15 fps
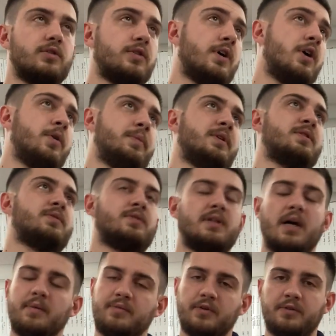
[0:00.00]
So I hope this was
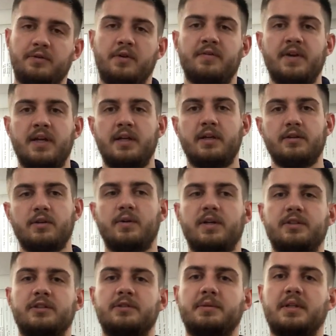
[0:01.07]
helpful. If you have any other
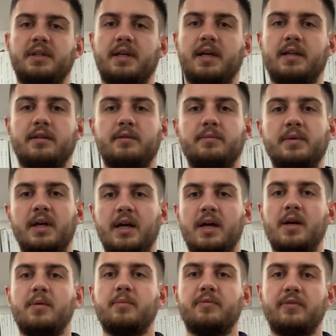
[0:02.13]
questions about the anthem,
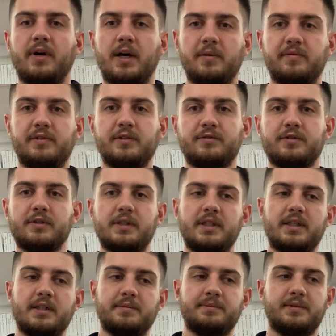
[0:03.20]
feel free to
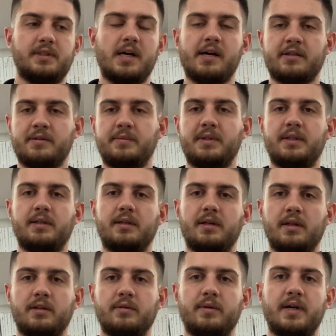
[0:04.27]
come talk to me.
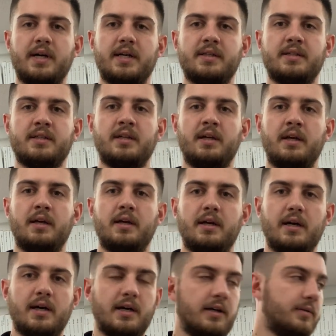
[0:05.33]
Otherwise,
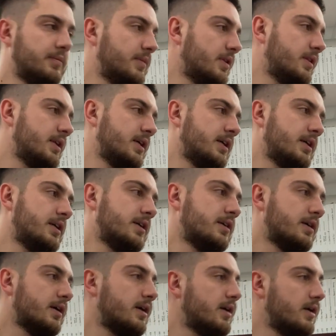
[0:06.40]

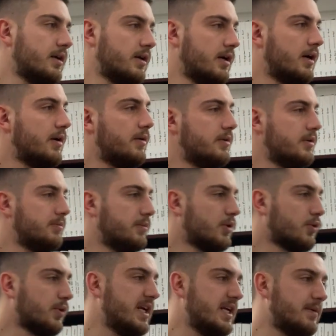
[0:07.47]
the
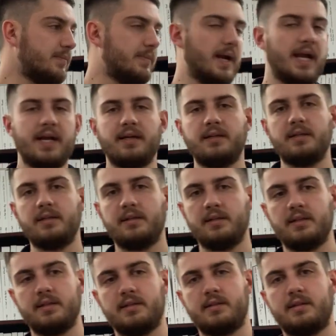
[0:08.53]
Marine Band
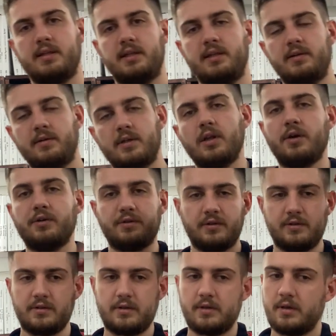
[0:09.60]
is the
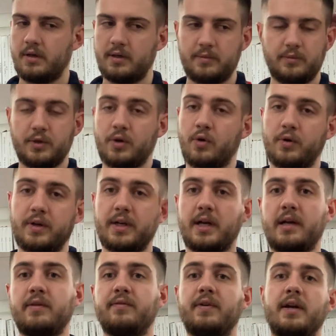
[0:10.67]
closest recording
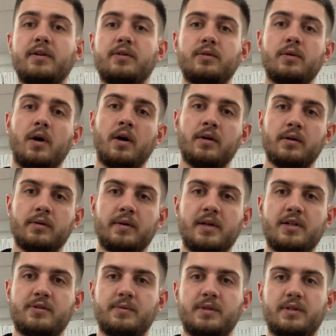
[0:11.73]
I can find to our
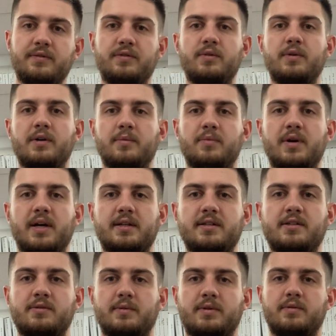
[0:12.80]
arrangement if you want to
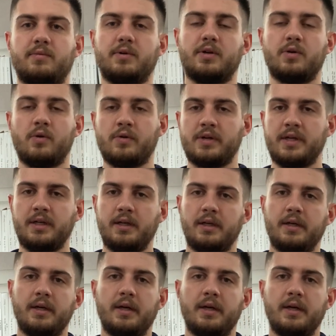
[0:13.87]
practice with the recording.